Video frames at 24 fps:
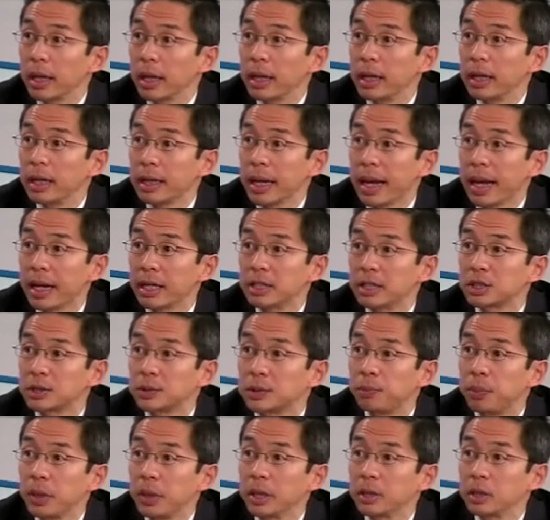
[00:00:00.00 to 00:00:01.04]
it has
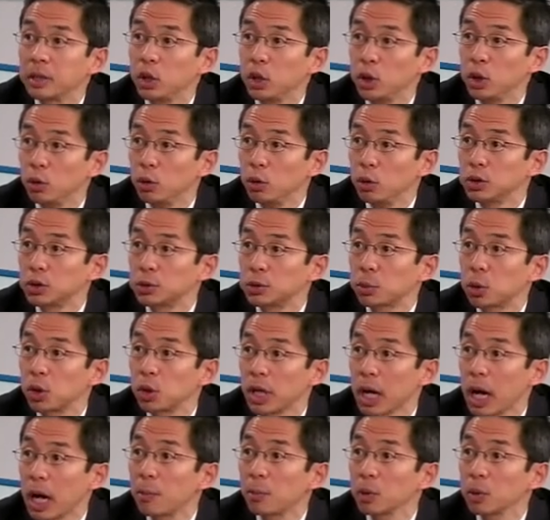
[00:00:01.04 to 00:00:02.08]
been used
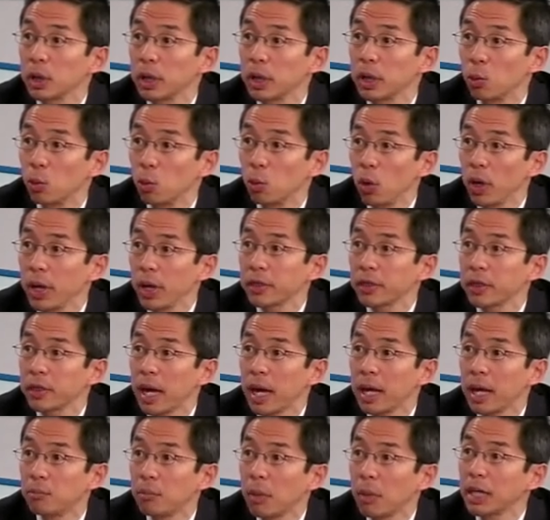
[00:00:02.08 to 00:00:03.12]
predominantly with
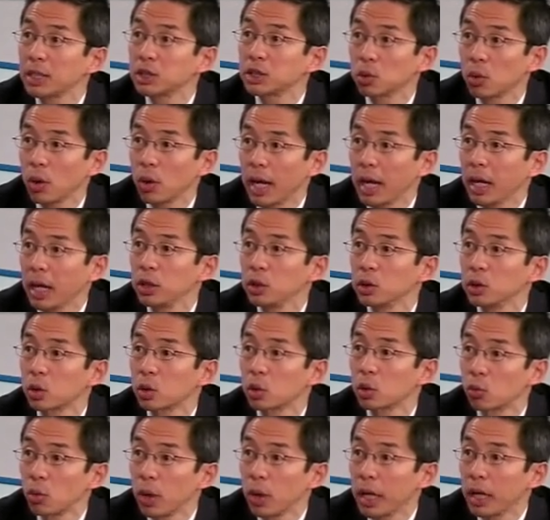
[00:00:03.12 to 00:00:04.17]
a mitral
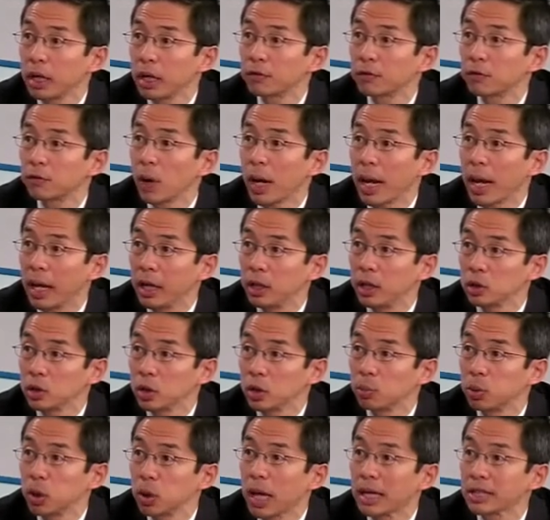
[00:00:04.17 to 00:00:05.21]
annular ring for
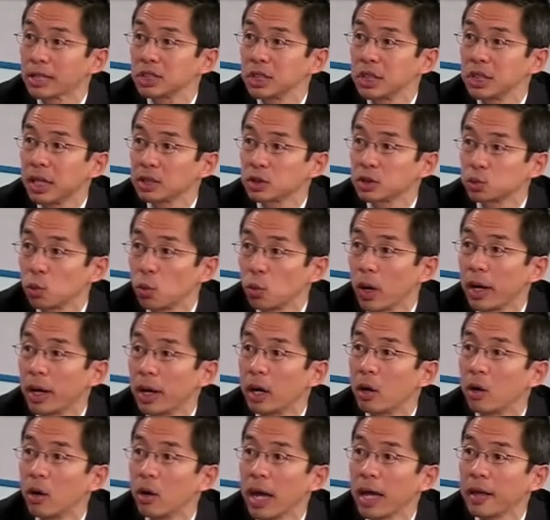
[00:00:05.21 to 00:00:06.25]
annuloplasty as
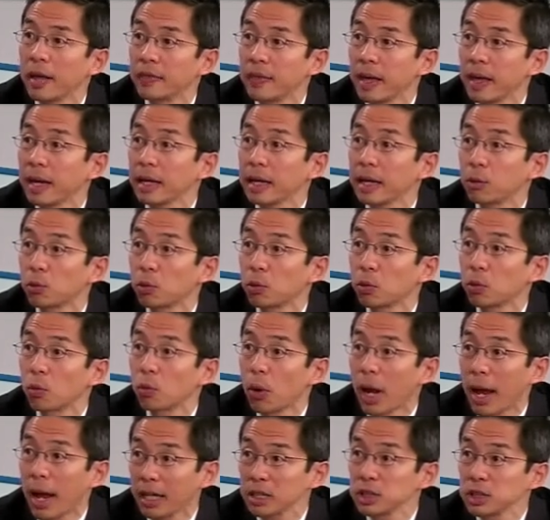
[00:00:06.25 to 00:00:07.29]
well, and that
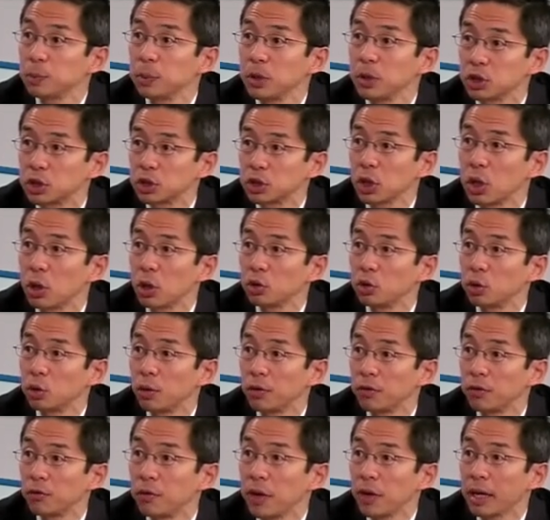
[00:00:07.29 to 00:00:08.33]
has been shown to
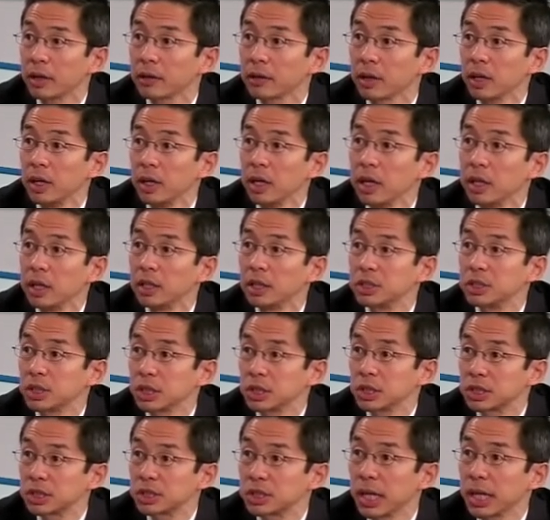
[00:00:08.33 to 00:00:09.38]
affect the
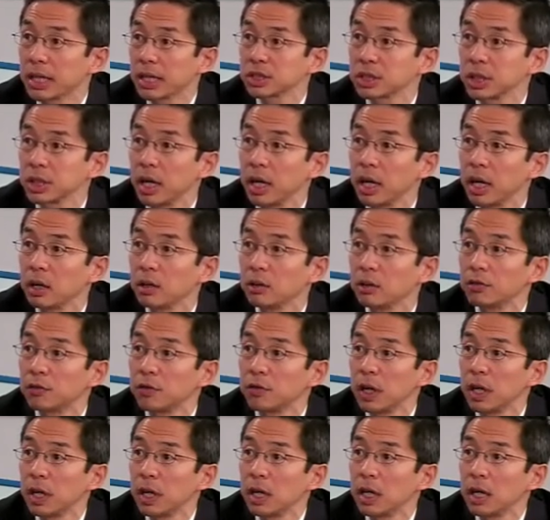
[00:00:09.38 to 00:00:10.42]
success of
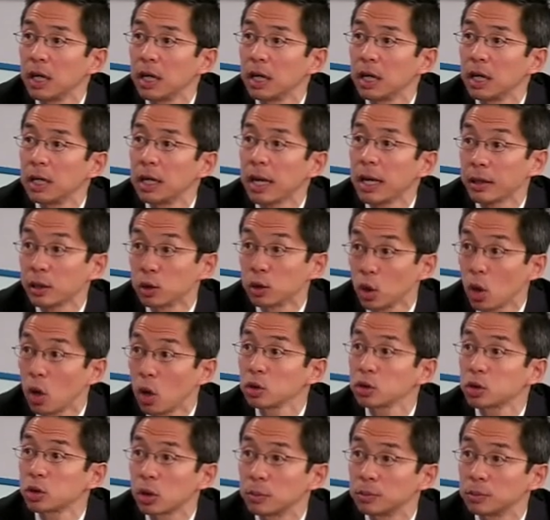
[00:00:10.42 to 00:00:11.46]
and
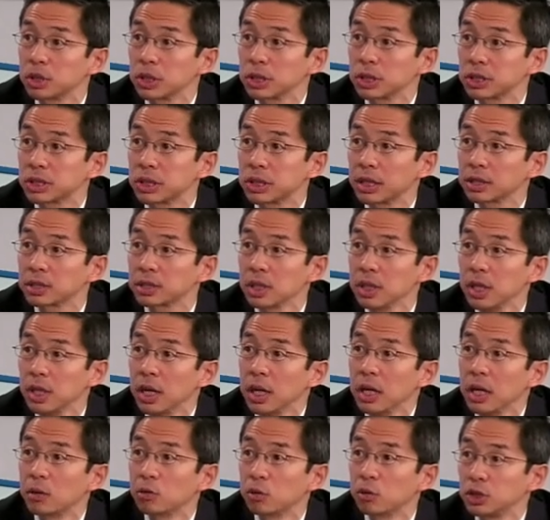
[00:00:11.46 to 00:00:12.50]
long-term success
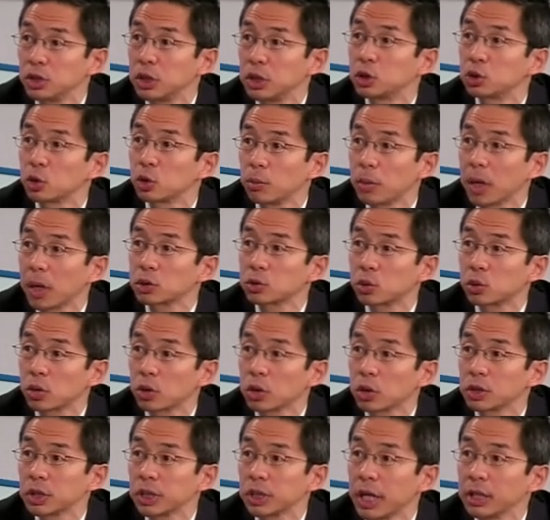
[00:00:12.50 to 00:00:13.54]
of residual mitral
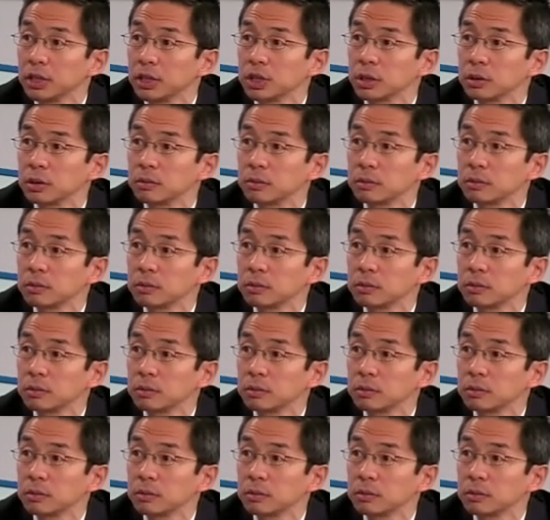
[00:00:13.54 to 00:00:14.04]
regurgitation.